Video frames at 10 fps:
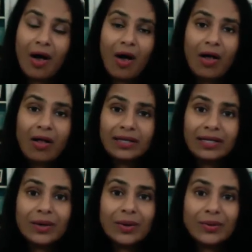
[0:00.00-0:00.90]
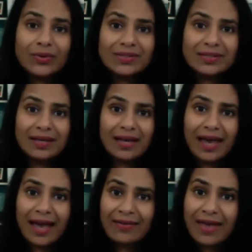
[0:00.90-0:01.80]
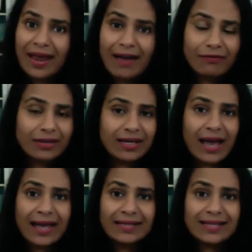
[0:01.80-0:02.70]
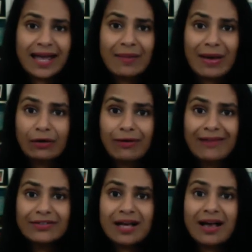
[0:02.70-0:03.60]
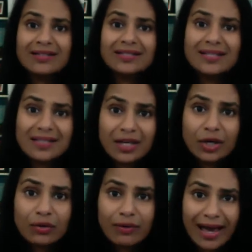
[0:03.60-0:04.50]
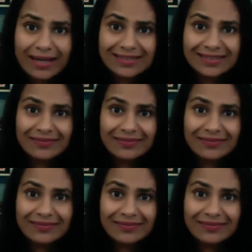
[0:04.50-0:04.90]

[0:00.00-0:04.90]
all he knows and that everything I say about gravitas is incorrect.